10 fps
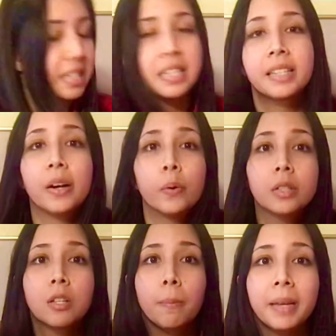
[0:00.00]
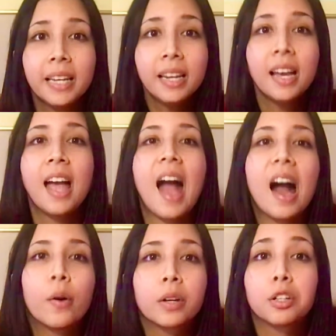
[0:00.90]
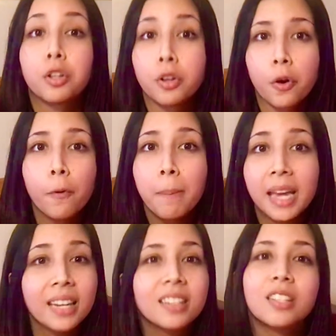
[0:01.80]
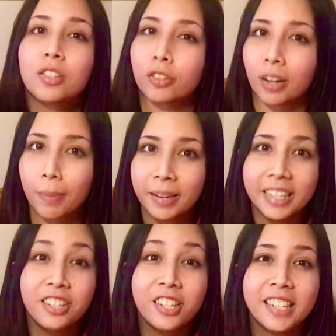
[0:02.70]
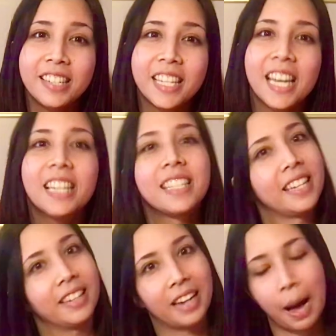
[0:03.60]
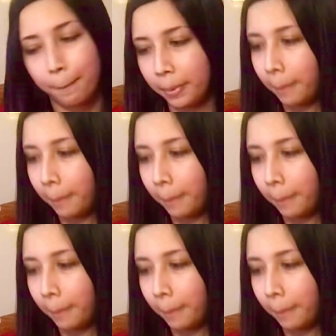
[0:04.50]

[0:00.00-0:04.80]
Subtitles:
is going to be our no-bake strawberry cheesecakes in a cup.